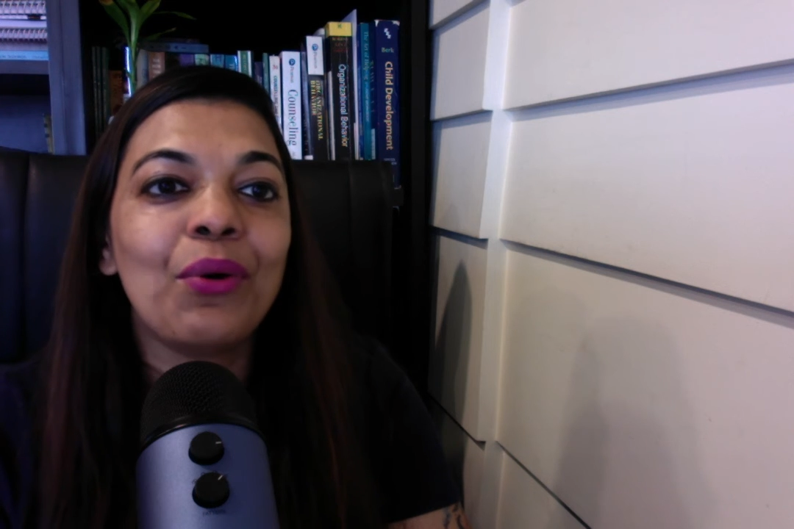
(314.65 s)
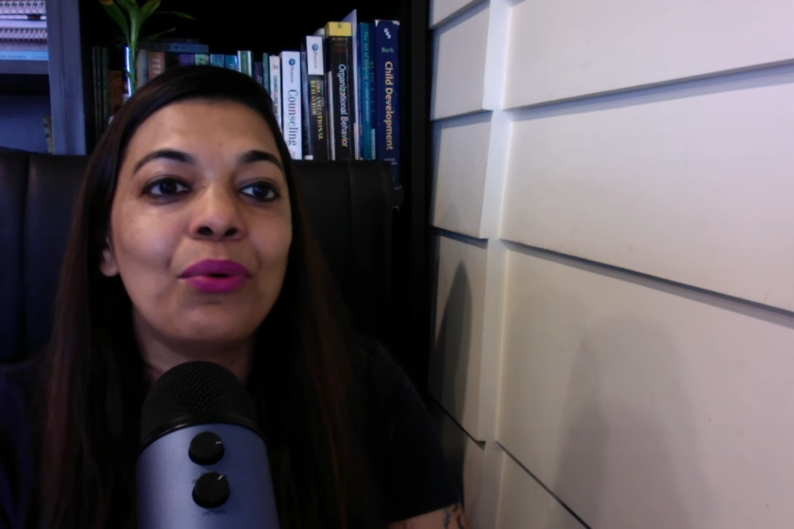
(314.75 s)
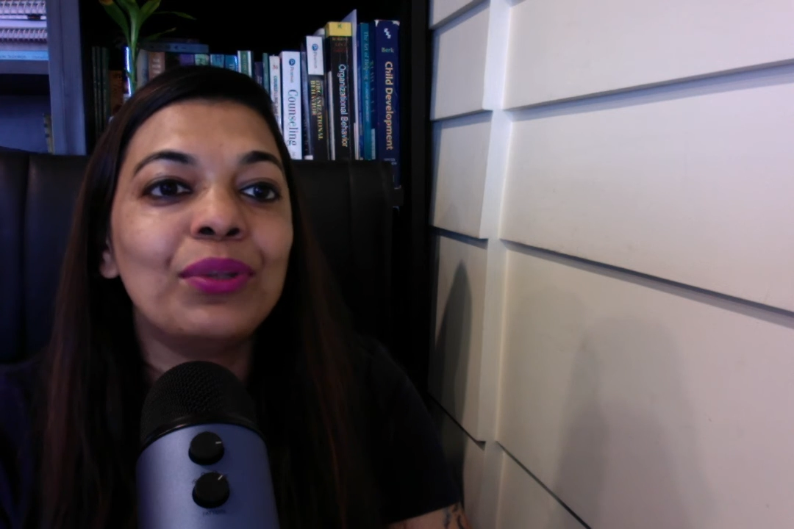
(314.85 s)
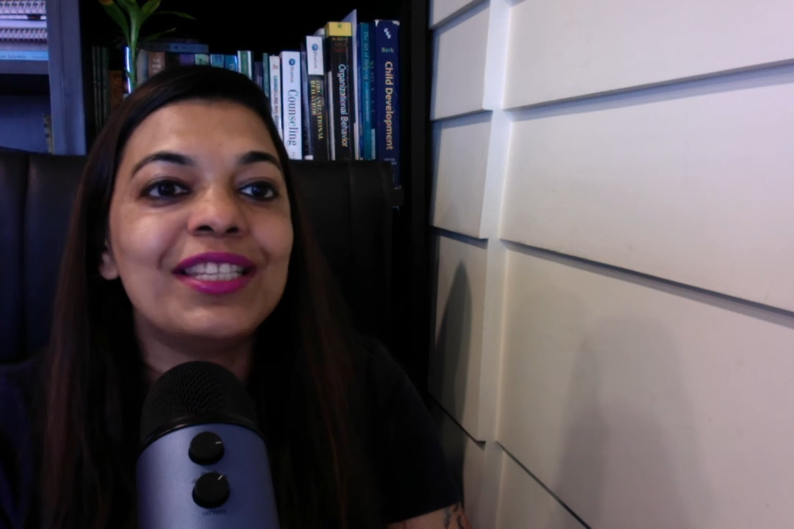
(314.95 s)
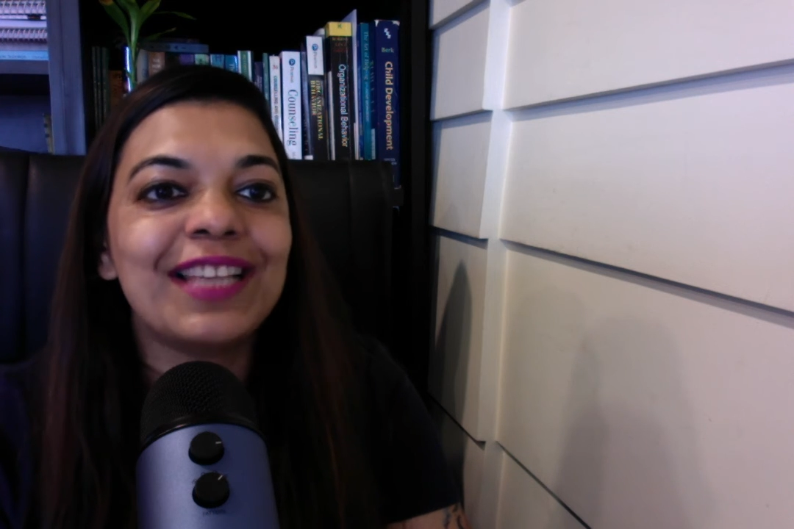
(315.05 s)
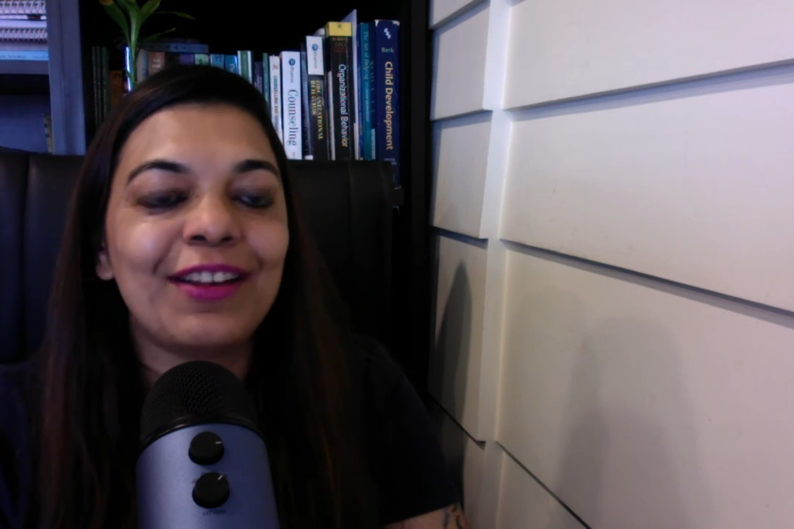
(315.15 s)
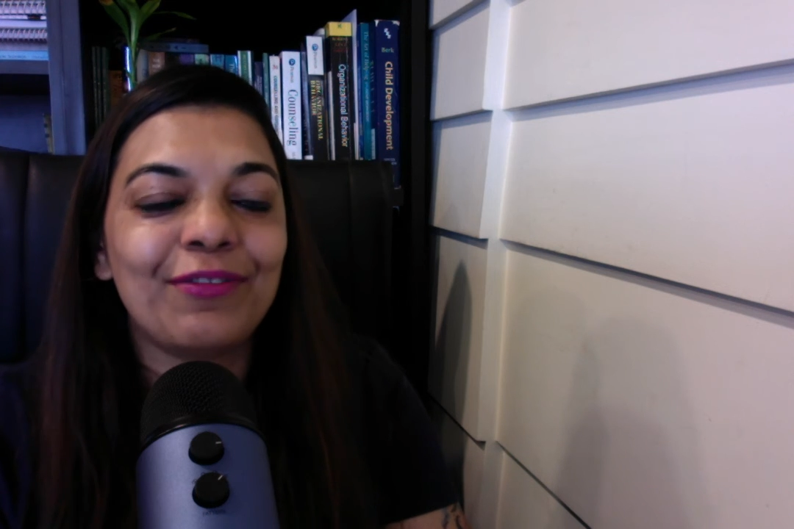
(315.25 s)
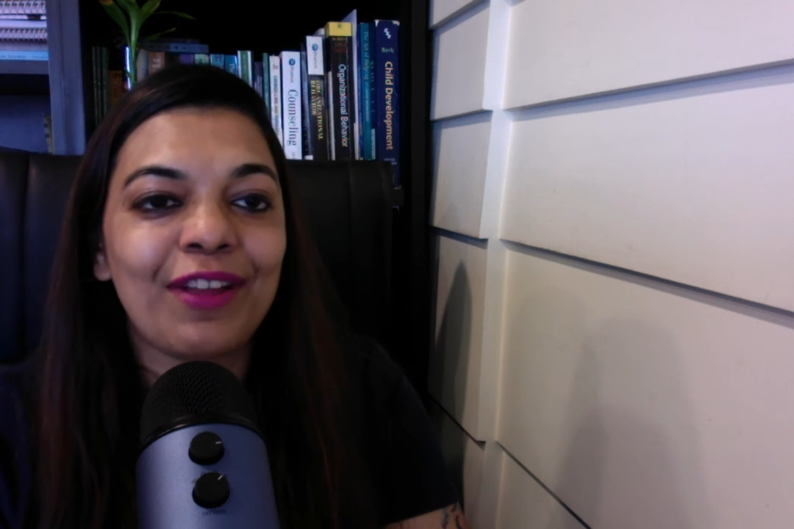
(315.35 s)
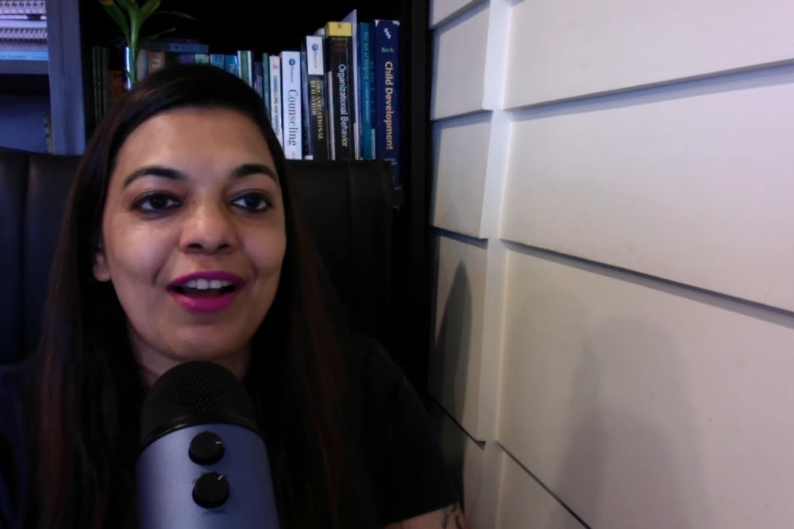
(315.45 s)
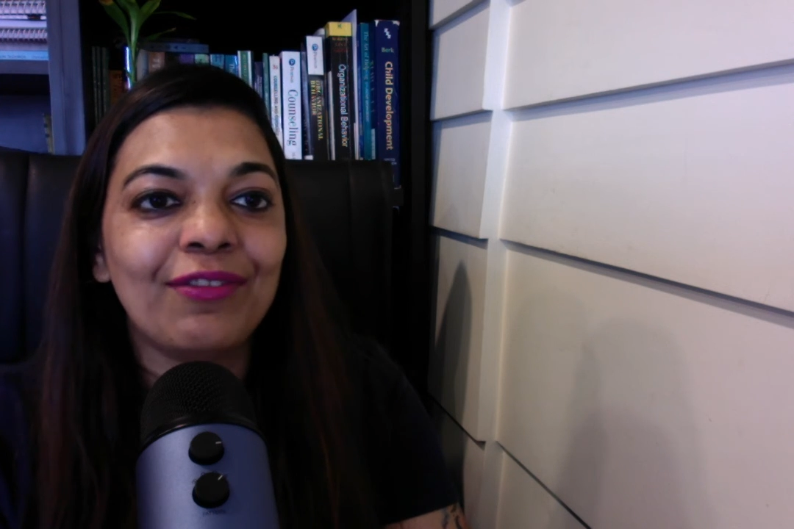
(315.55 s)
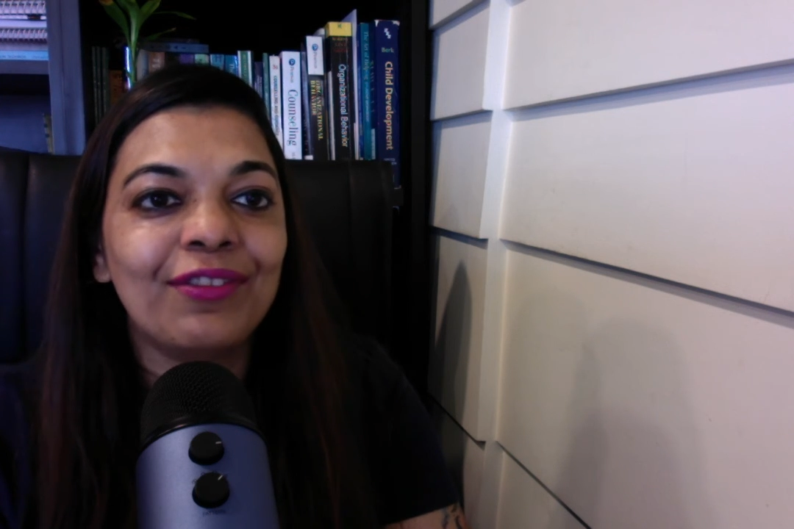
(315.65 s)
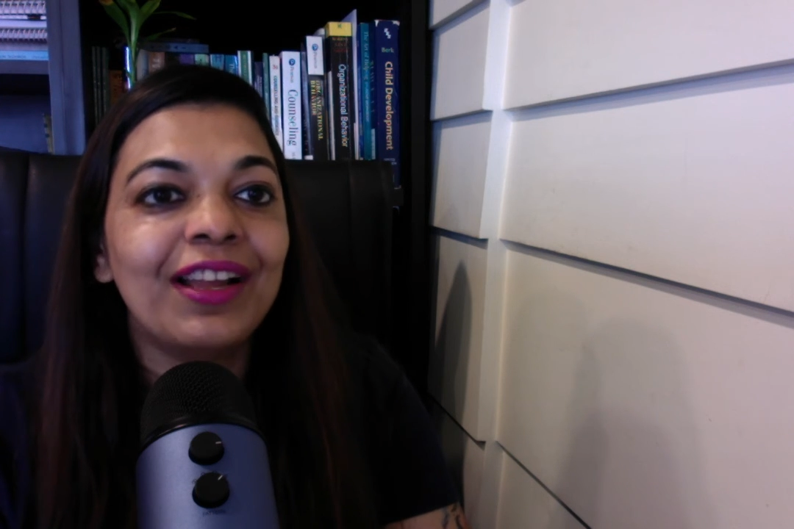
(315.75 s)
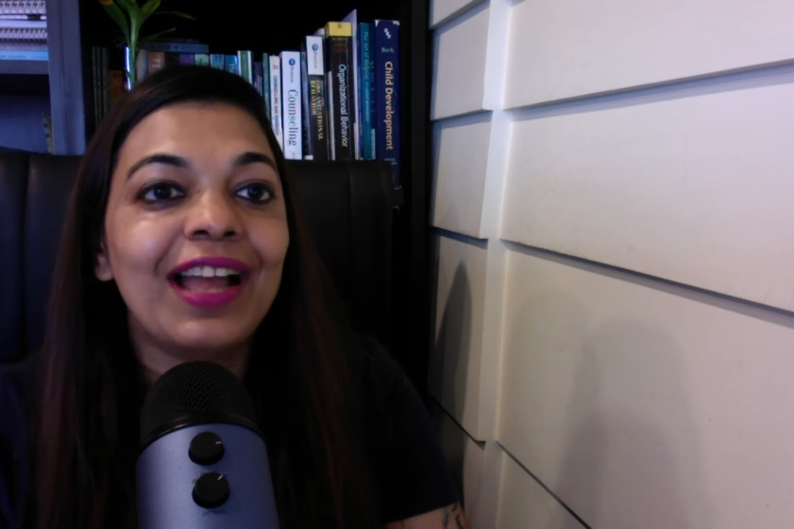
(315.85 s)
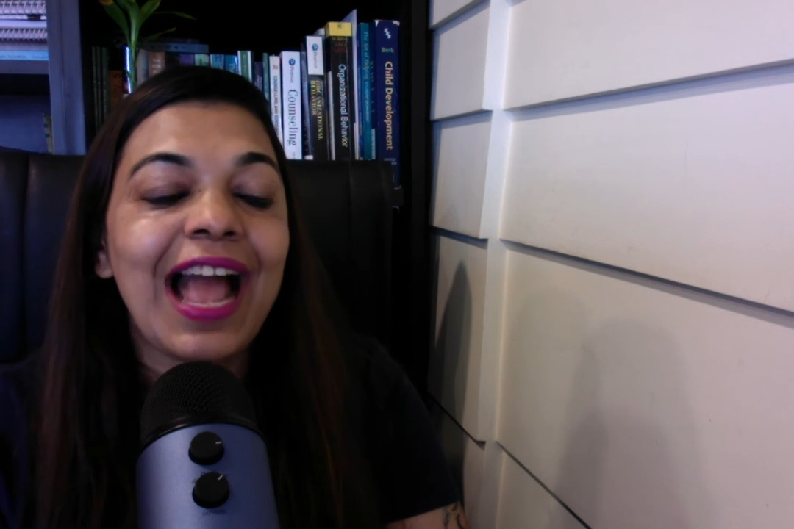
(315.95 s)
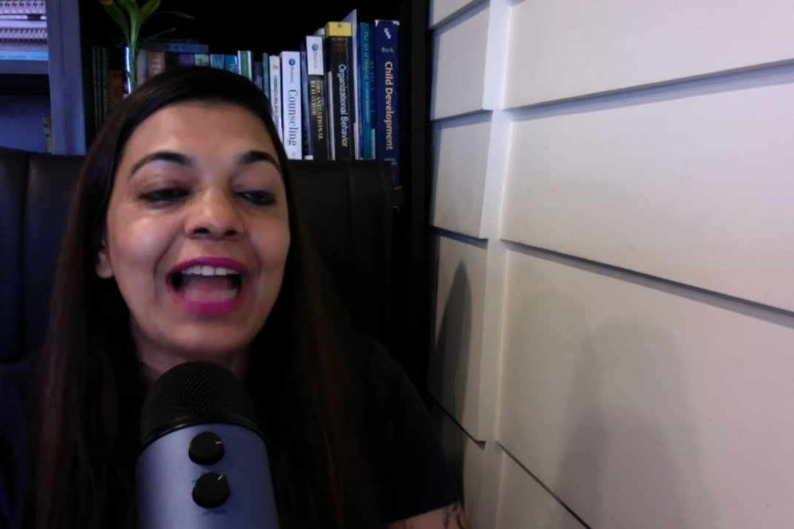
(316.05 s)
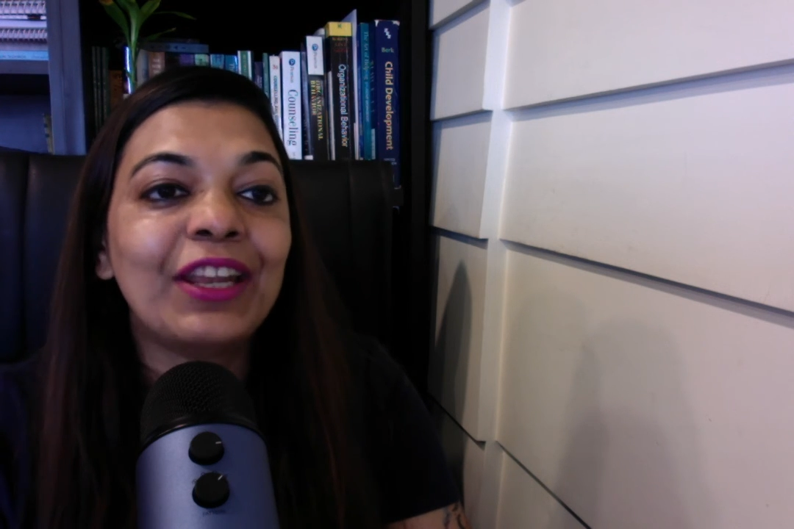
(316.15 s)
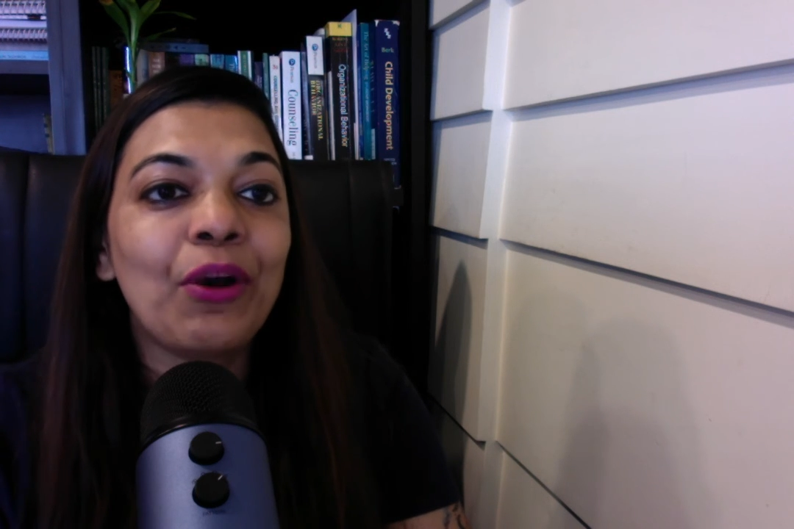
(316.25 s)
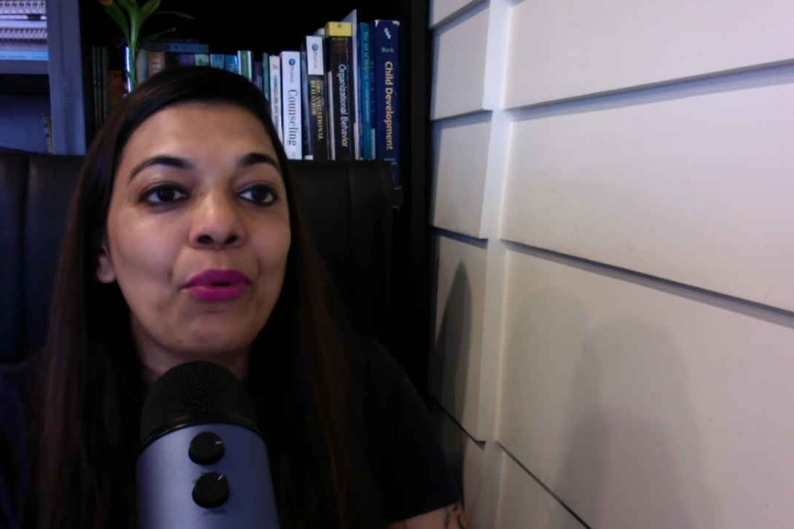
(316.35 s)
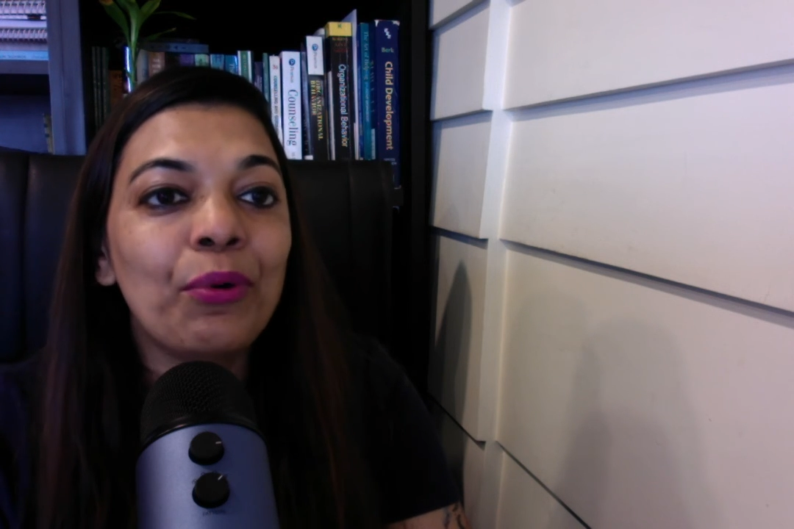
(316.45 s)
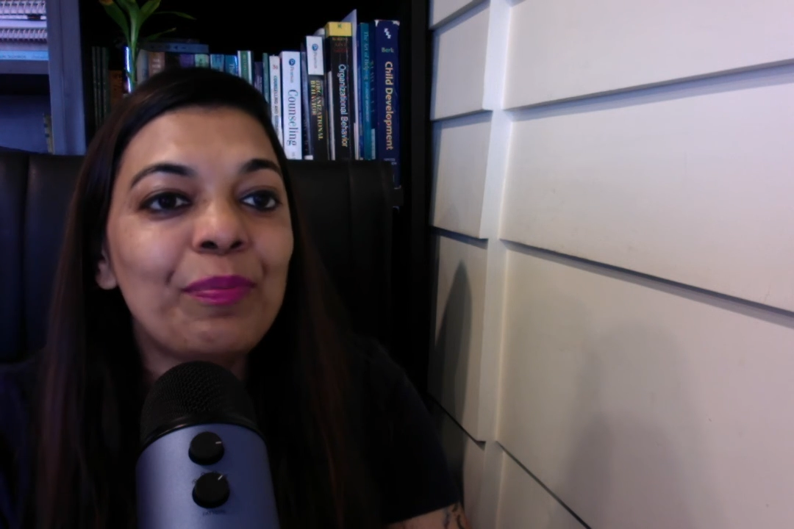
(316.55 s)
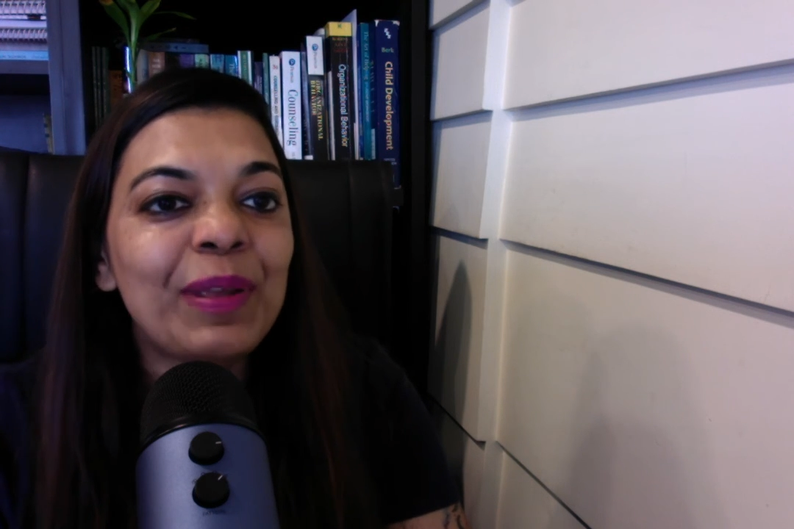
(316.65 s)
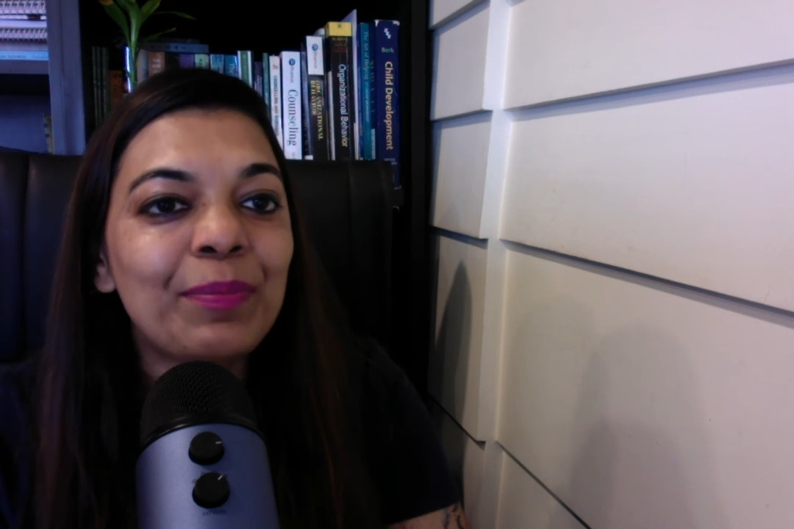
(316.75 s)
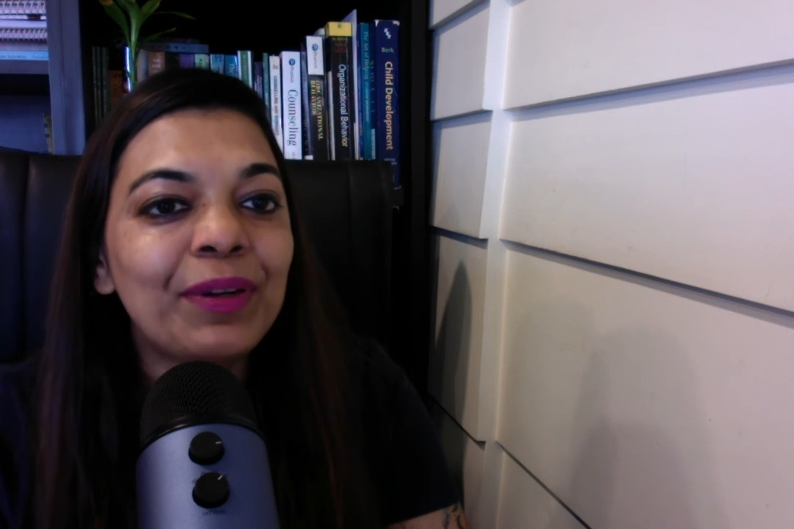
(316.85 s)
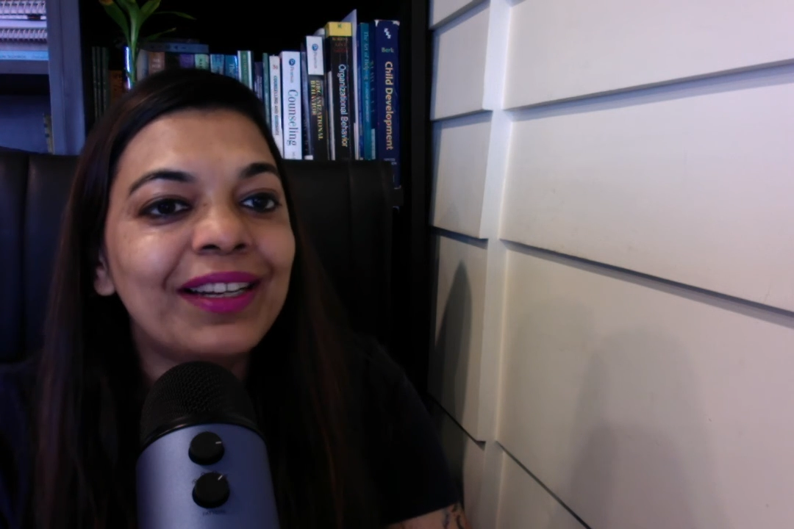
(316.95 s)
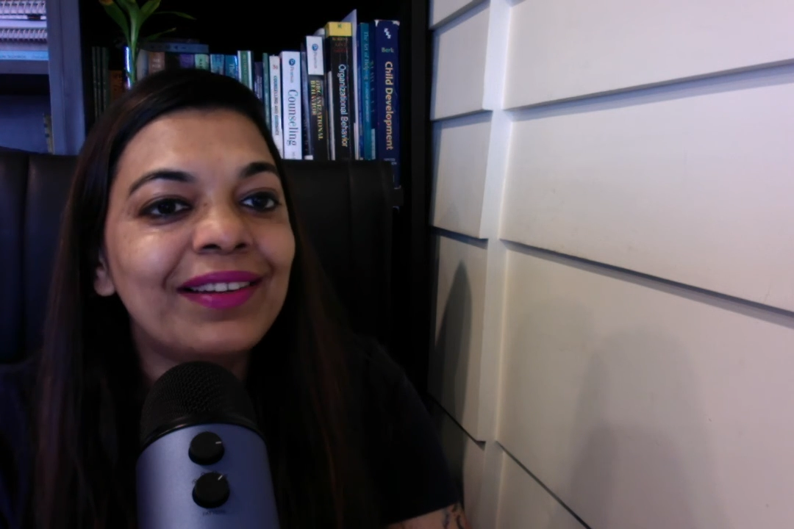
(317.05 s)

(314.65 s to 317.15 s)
own self love and your own people